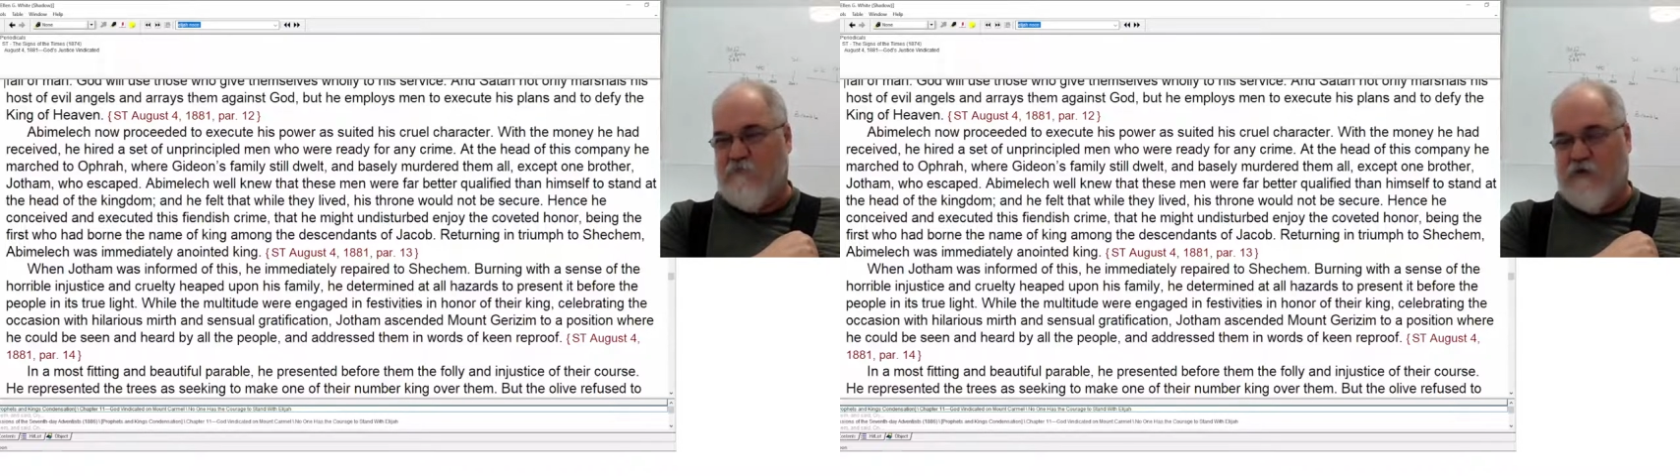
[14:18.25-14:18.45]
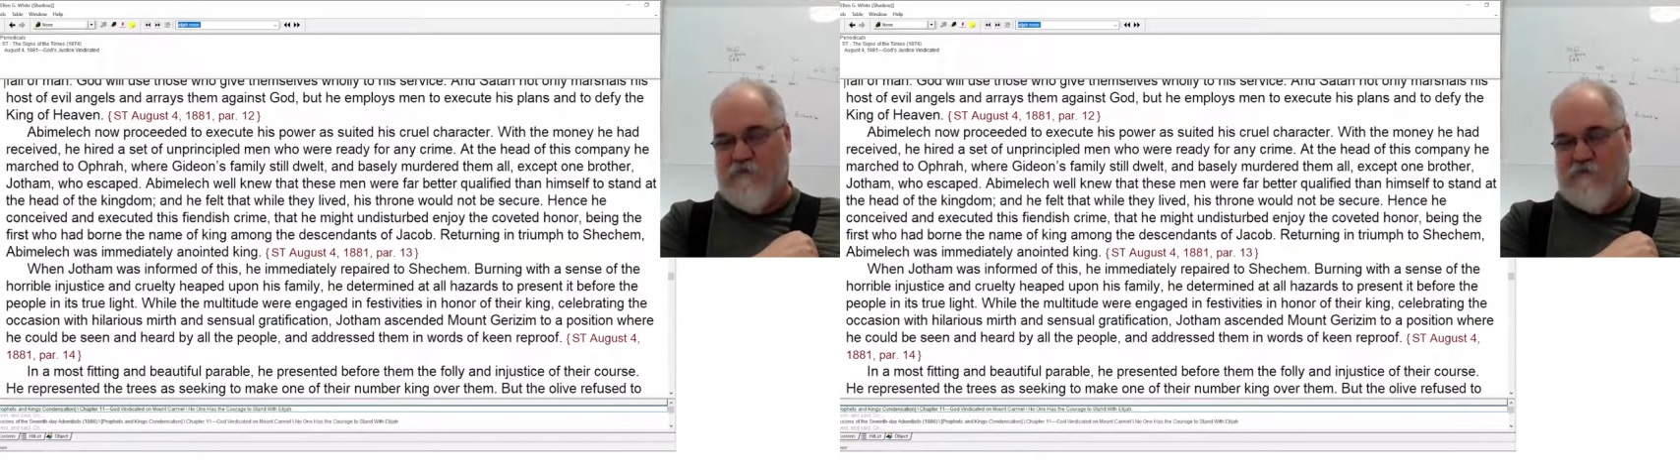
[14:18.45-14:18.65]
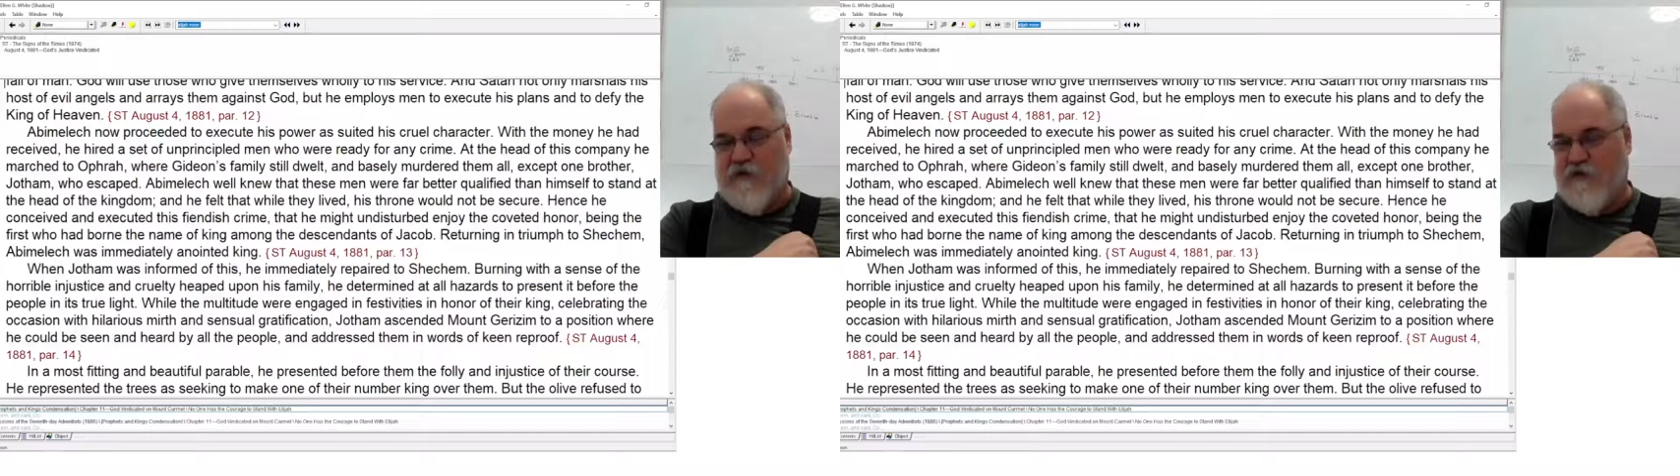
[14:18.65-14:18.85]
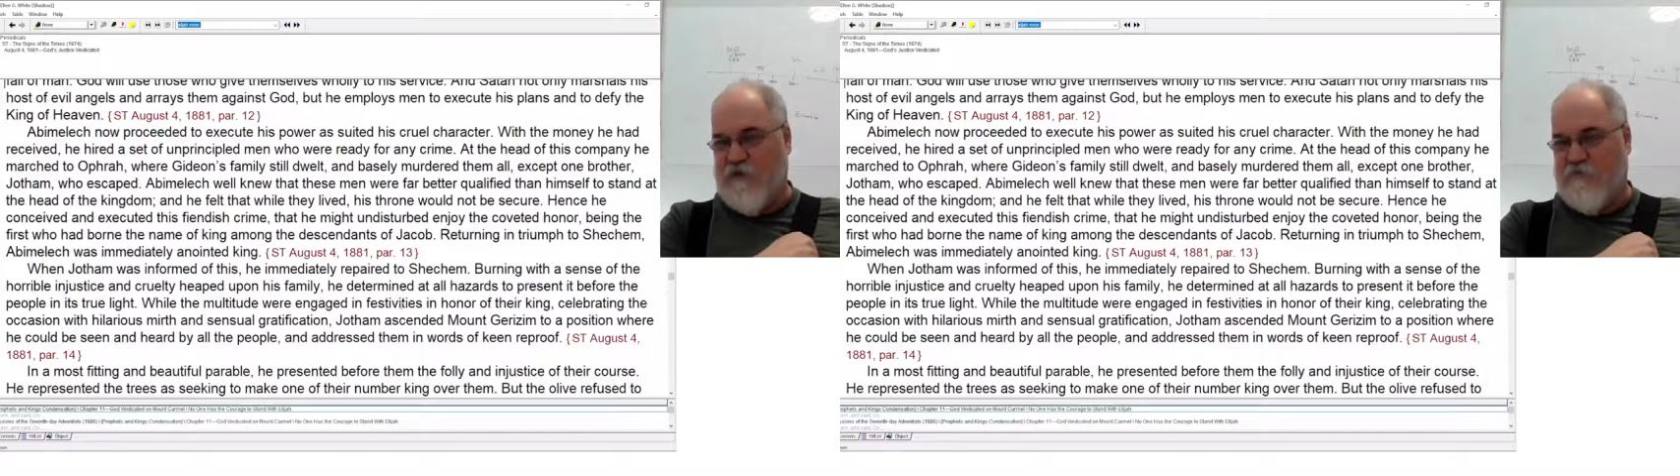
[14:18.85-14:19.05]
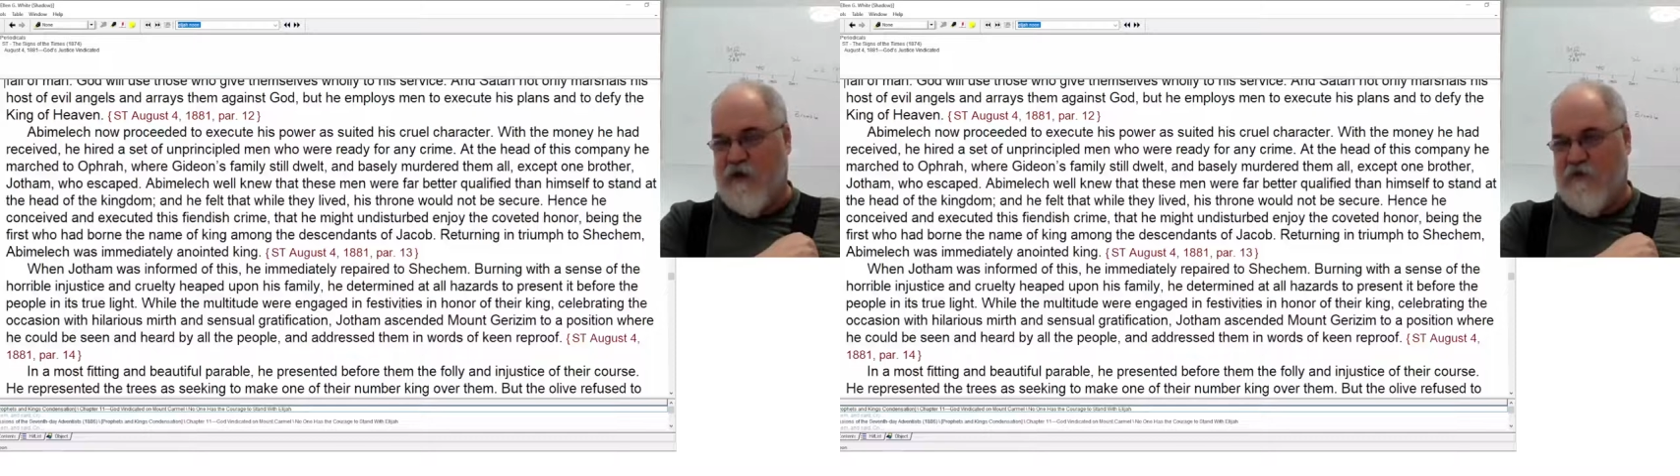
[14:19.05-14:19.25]

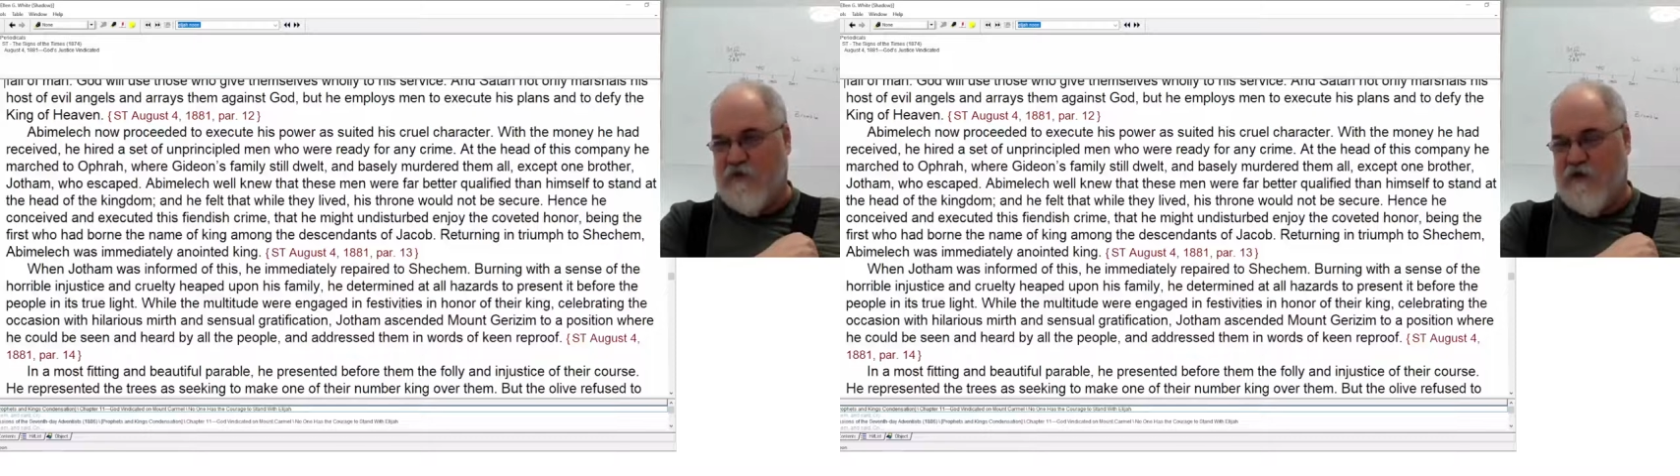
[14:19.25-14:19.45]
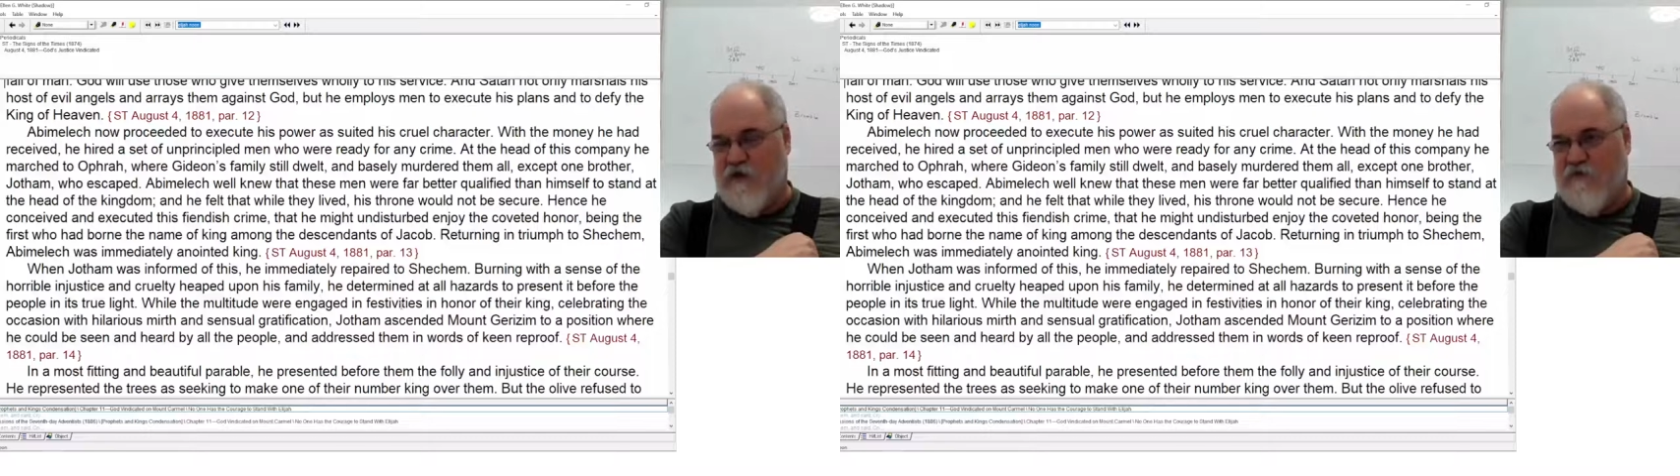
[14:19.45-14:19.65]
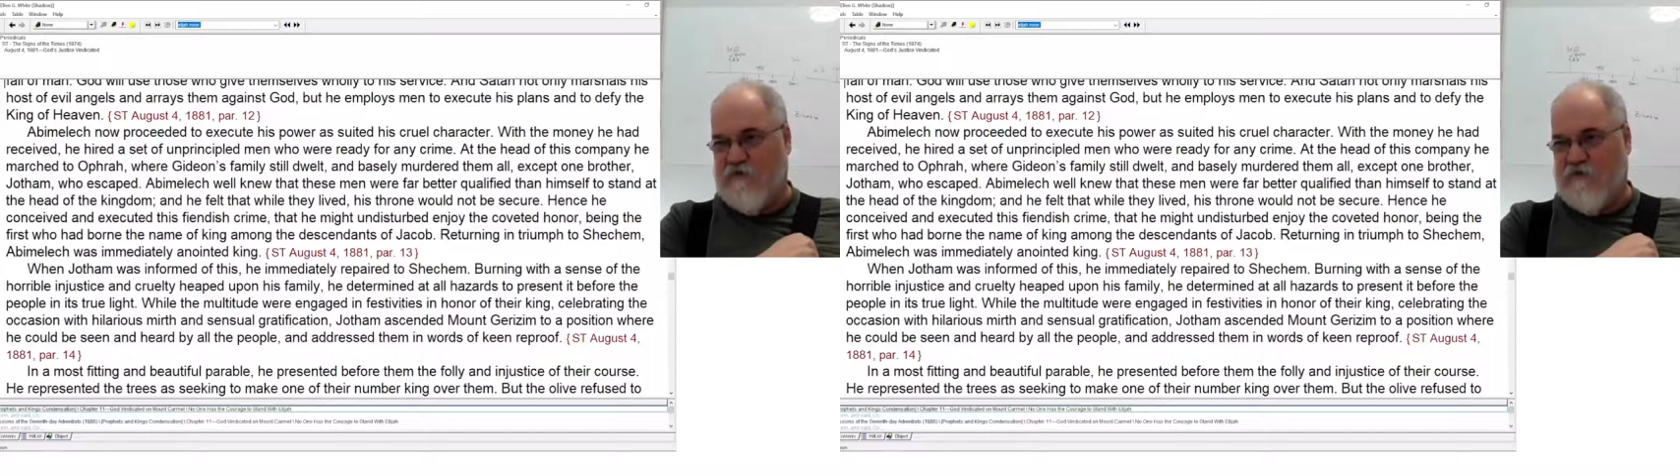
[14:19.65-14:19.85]
completely parallel.